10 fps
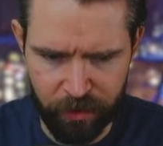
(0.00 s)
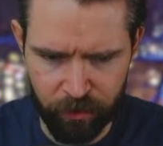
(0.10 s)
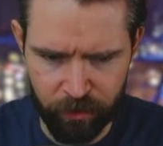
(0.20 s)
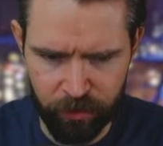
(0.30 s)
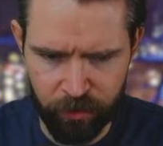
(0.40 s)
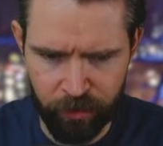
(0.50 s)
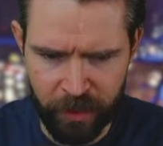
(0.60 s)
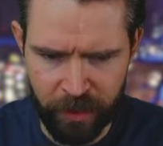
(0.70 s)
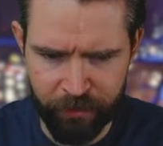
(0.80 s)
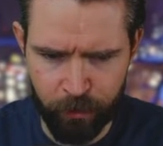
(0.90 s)
So just
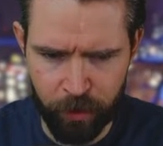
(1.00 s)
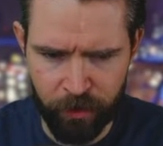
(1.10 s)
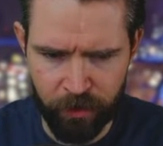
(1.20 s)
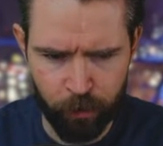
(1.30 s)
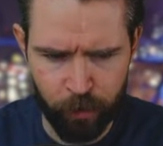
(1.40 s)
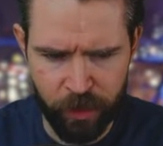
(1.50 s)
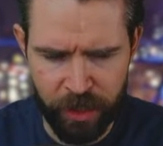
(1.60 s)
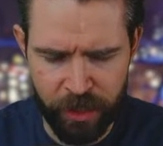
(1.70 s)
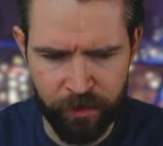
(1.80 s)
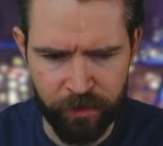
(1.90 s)
underneath where we
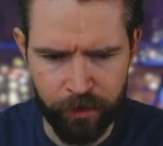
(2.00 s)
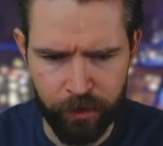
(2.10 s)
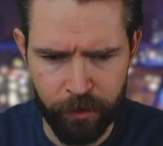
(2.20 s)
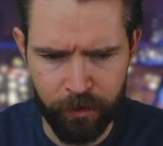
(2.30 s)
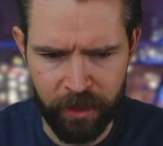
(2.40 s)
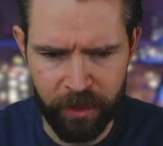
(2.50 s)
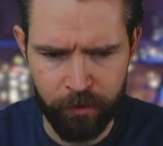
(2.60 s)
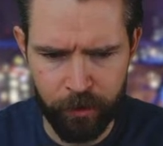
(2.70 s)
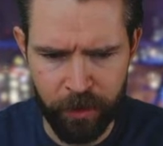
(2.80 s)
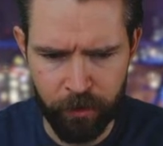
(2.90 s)
changed it to
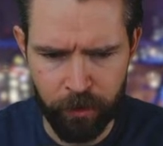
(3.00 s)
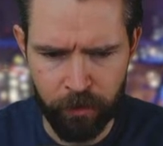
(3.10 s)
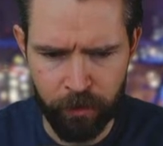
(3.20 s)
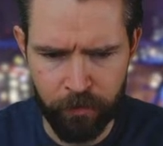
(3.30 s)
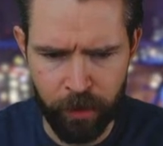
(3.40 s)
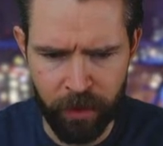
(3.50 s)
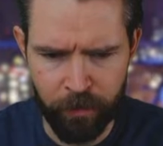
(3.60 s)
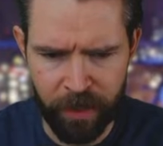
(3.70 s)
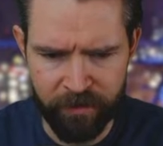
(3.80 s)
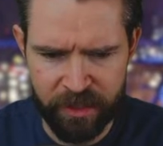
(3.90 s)
13, we have a long number,
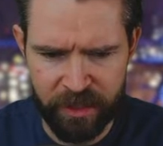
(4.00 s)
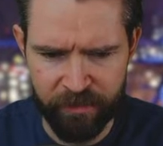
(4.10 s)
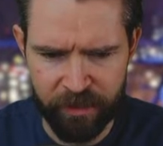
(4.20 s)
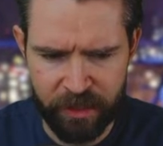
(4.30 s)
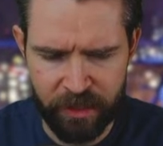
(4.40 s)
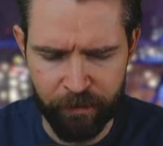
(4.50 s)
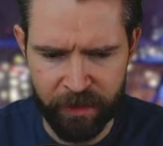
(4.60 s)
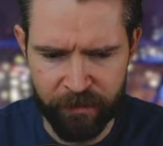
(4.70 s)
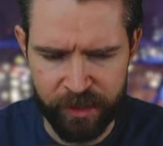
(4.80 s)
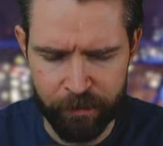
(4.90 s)
then we have a 7, and then we
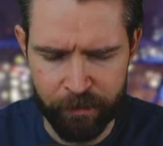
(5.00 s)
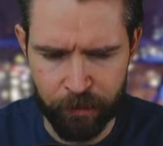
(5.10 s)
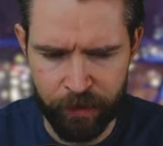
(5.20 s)
have a 0.